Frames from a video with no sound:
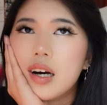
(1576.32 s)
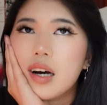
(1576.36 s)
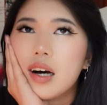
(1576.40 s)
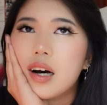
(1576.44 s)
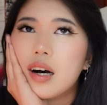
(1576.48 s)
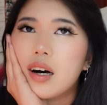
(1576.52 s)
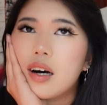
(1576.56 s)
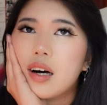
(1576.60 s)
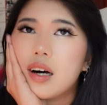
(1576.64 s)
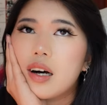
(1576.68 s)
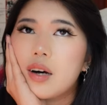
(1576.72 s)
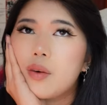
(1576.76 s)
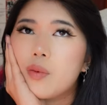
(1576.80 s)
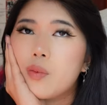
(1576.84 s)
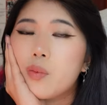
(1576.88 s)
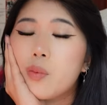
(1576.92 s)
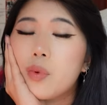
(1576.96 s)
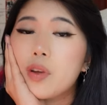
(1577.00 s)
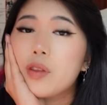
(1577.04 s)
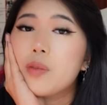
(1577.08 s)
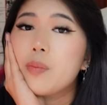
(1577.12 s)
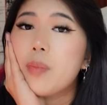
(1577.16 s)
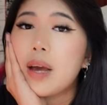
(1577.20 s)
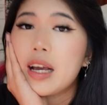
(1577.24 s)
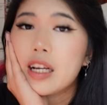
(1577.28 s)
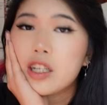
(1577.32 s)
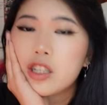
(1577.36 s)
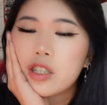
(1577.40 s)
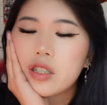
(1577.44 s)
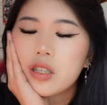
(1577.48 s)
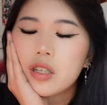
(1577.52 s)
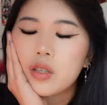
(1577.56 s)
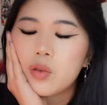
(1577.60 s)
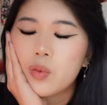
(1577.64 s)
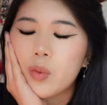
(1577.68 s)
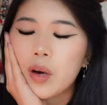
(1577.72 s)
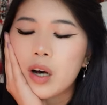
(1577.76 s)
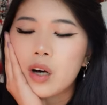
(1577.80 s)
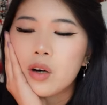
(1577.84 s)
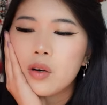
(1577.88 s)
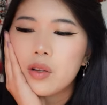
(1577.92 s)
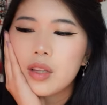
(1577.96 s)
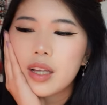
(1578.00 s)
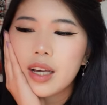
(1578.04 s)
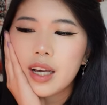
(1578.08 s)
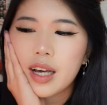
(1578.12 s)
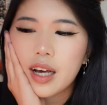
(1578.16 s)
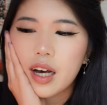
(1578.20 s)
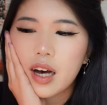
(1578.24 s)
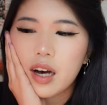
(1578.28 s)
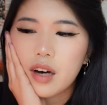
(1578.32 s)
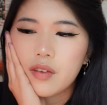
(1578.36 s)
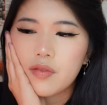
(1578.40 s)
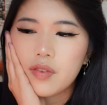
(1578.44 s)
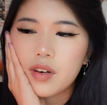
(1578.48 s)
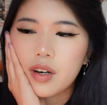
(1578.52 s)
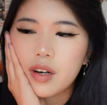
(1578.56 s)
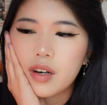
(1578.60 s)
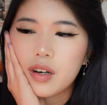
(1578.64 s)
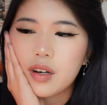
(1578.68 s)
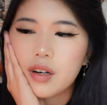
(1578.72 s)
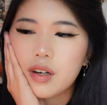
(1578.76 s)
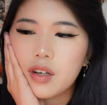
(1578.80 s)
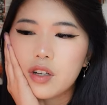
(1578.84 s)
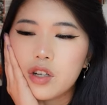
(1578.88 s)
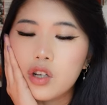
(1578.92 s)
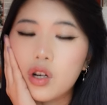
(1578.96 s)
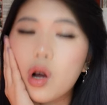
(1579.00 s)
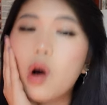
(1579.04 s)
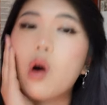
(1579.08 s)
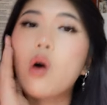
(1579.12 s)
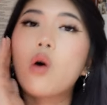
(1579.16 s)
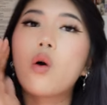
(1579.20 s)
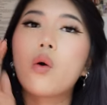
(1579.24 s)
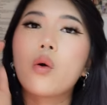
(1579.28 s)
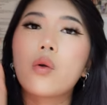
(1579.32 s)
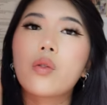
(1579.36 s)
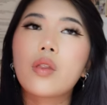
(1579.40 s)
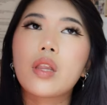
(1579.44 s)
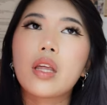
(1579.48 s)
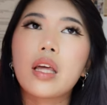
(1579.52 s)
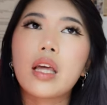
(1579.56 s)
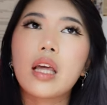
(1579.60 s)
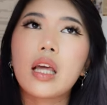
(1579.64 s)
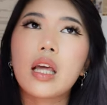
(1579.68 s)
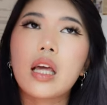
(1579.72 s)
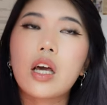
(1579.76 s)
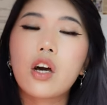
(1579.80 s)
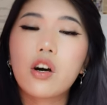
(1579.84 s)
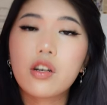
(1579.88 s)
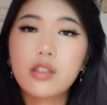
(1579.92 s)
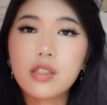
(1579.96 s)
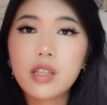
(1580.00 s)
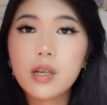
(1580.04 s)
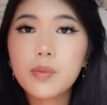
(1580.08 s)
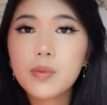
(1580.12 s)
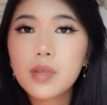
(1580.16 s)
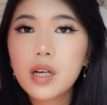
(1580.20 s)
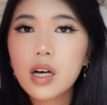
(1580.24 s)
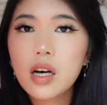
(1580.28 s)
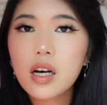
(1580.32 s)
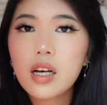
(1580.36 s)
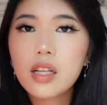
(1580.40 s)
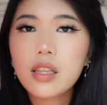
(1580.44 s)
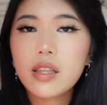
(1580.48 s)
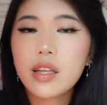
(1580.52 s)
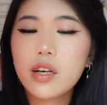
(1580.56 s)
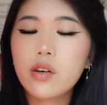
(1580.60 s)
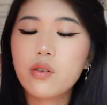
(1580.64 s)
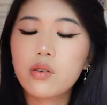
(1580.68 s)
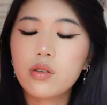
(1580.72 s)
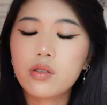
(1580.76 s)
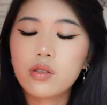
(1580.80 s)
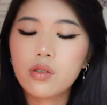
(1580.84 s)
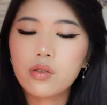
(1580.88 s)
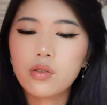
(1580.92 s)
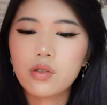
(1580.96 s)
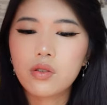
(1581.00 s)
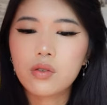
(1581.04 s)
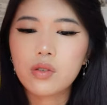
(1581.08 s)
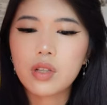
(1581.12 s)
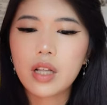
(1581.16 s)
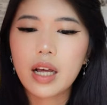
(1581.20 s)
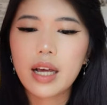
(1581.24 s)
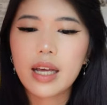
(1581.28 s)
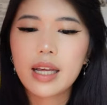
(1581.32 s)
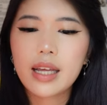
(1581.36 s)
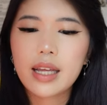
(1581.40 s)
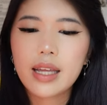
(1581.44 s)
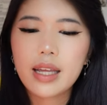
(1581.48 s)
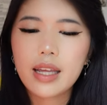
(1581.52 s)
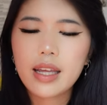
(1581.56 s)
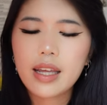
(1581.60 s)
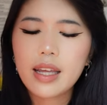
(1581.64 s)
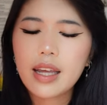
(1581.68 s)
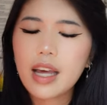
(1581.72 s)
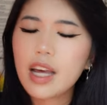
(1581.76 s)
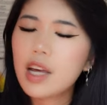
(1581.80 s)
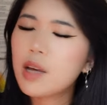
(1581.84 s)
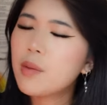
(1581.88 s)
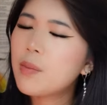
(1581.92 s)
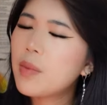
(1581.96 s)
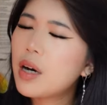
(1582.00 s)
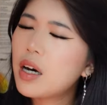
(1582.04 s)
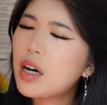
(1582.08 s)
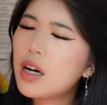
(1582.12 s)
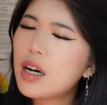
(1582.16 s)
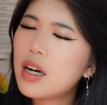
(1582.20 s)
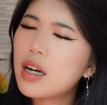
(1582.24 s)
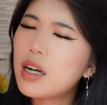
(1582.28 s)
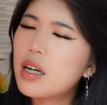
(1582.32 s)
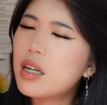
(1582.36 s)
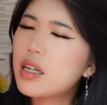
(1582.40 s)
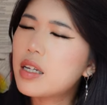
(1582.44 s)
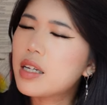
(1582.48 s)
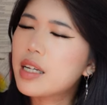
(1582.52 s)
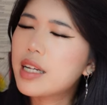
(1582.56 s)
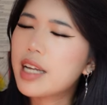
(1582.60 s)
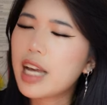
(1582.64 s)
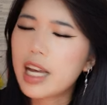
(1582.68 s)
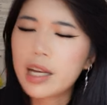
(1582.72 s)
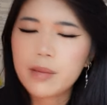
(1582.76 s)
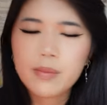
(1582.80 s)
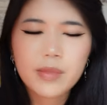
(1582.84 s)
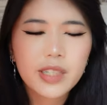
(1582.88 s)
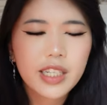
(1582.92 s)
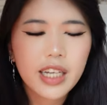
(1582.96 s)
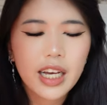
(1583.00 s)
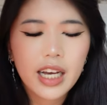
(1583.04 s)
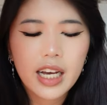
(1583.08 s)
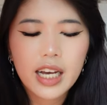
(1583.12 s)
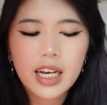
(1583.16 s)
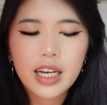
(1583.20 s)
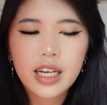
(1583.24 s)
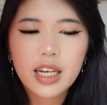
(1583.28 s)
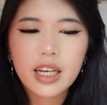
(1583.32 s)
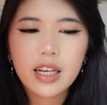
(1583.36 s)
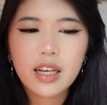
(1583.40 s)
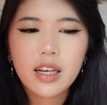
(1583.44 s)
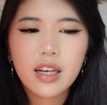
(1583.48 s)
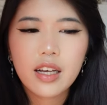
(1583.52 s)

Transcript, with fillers: uh, with Mages as well, they cover not only concept art, they also do like game art, game tech,